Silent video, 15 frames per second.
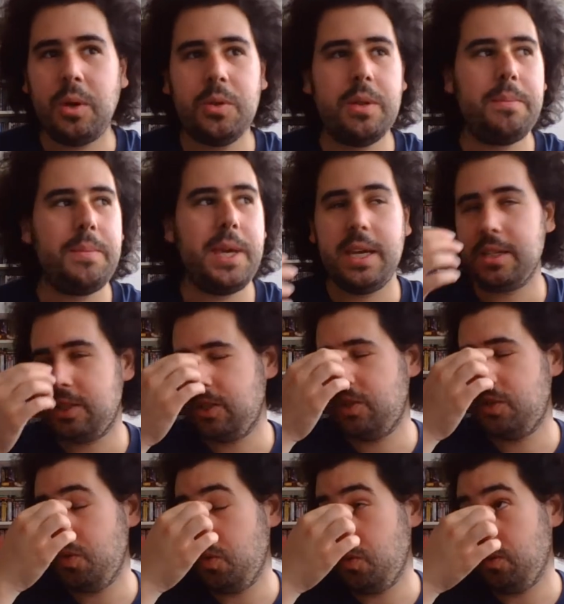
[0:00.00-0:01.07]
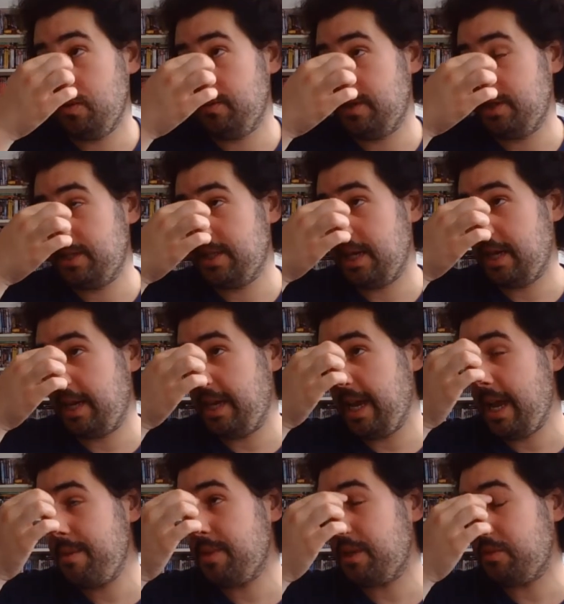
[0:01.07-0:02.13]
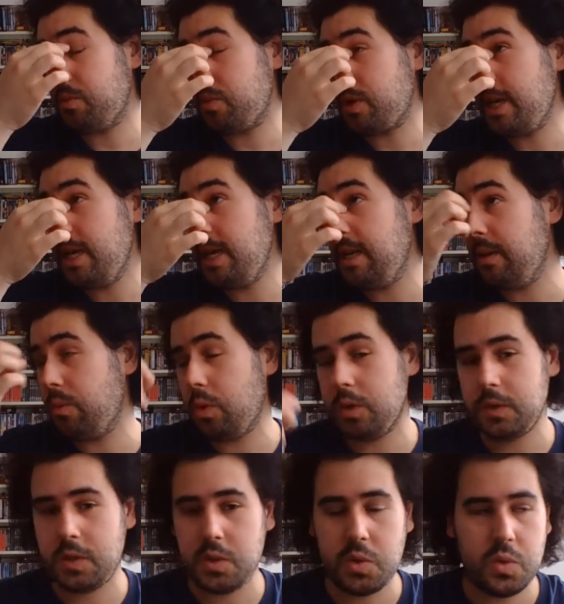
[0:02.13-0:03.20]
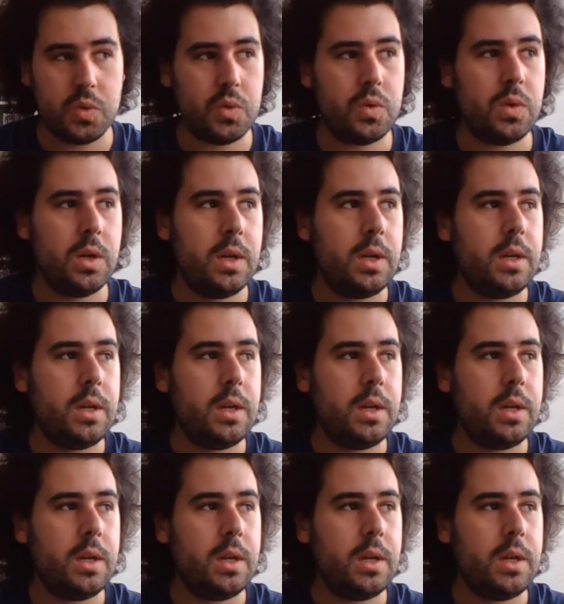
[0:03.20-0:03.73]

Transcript: on the PS2, there's a game that I really want to